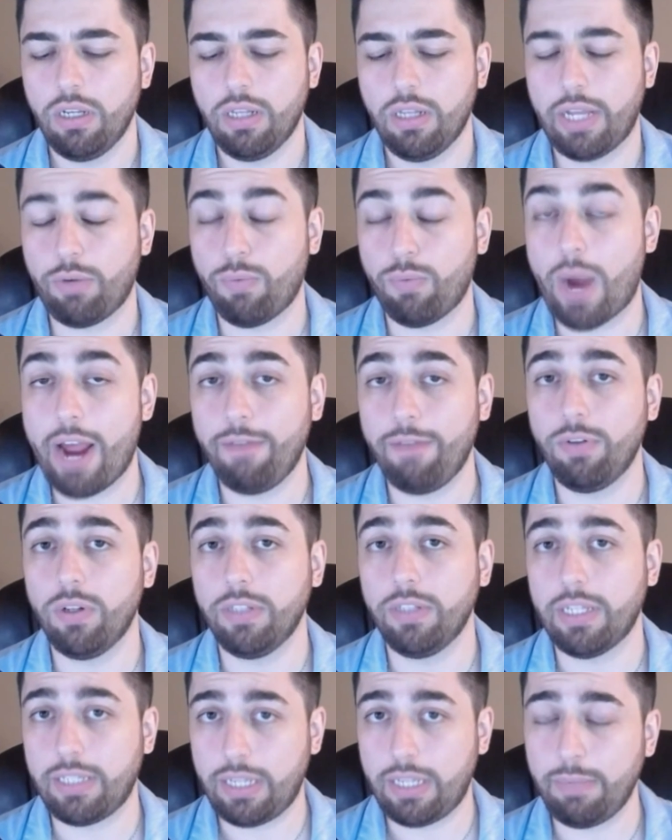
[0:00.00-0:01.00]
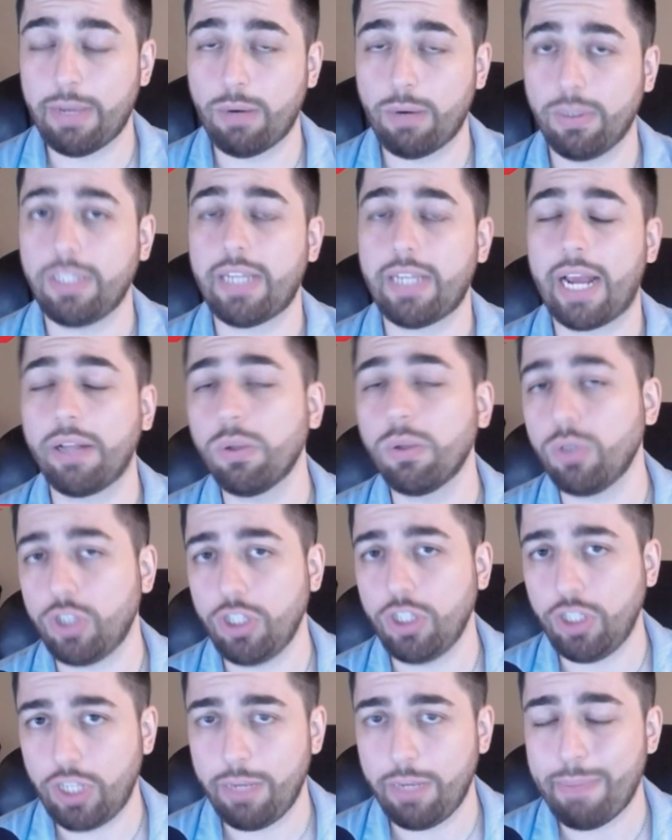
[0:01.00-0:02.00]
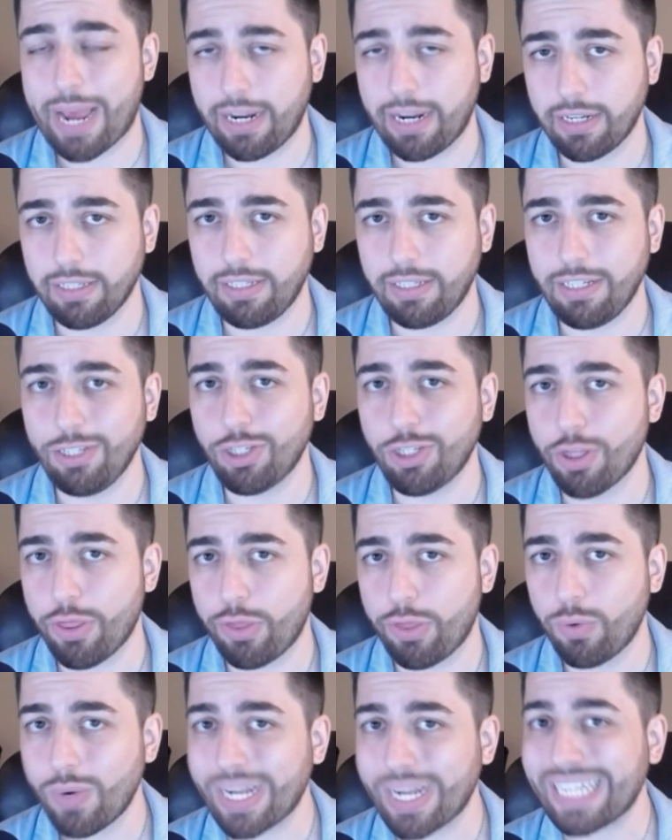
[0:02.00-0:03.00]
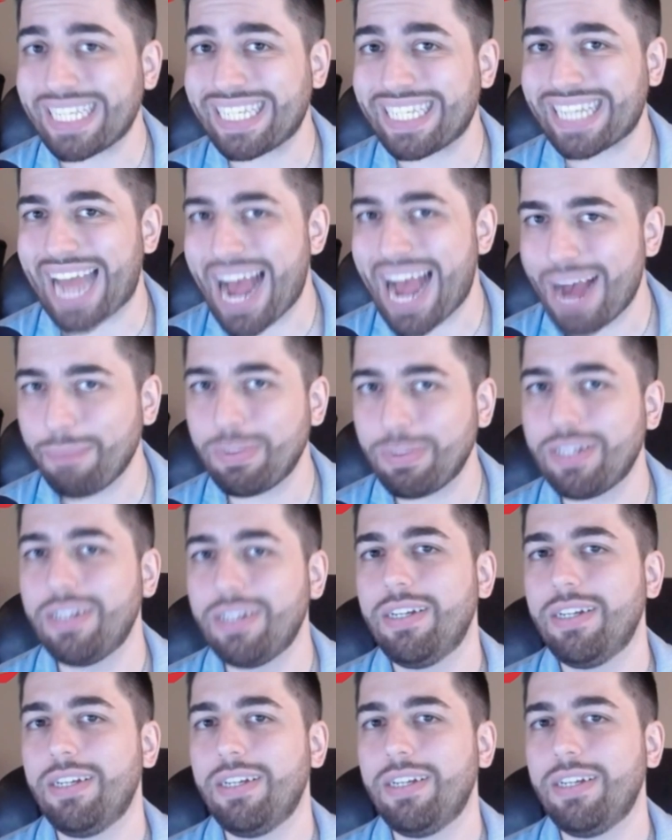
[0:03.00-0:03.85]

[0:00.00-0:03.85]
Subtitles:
Like, Rival, the team that was Cyclone GG back in Season 3, stopped